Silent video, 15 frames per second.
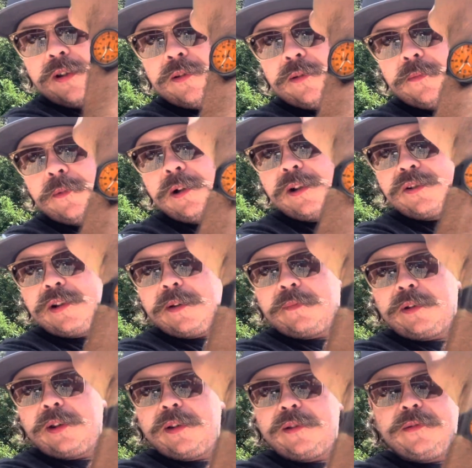their watch.
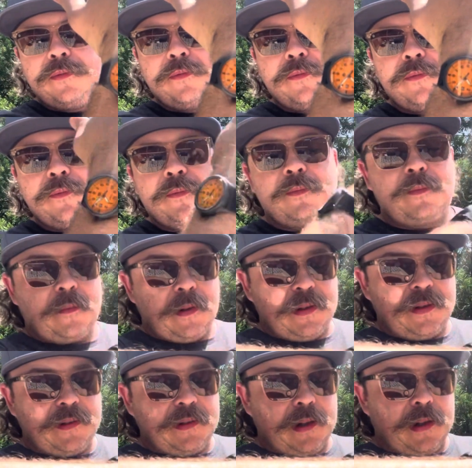
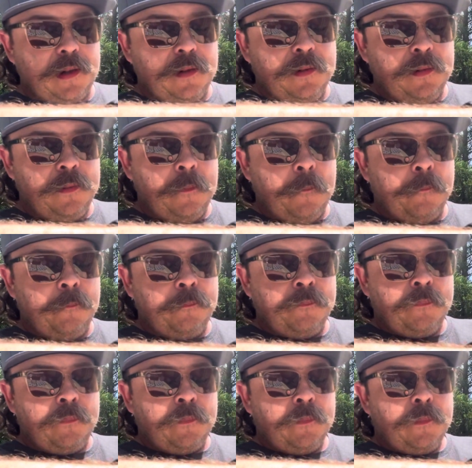This is a
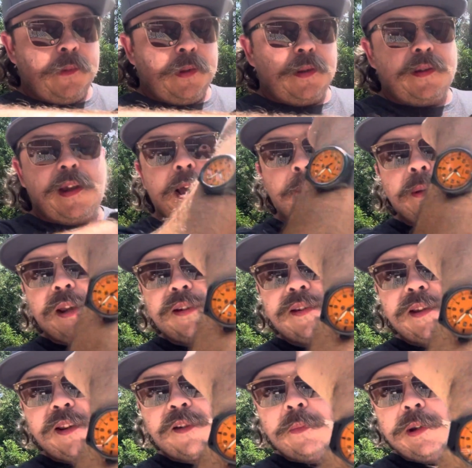Timex
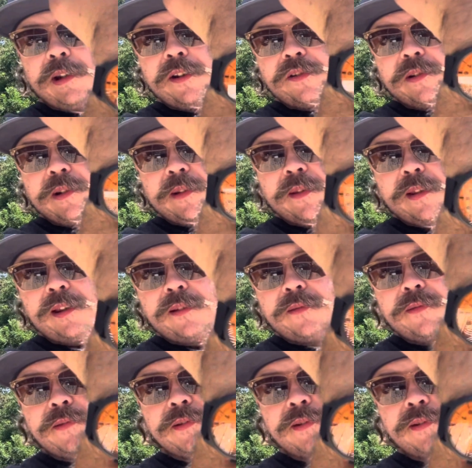Expedition, I think. It's